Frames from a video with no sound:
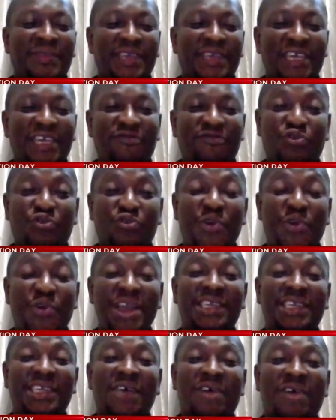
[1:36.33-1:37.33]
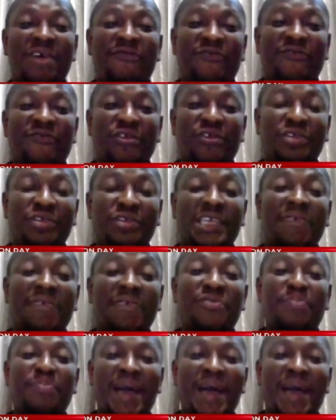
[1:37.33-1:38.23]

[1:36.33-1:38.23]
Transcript: if you trace our footsteps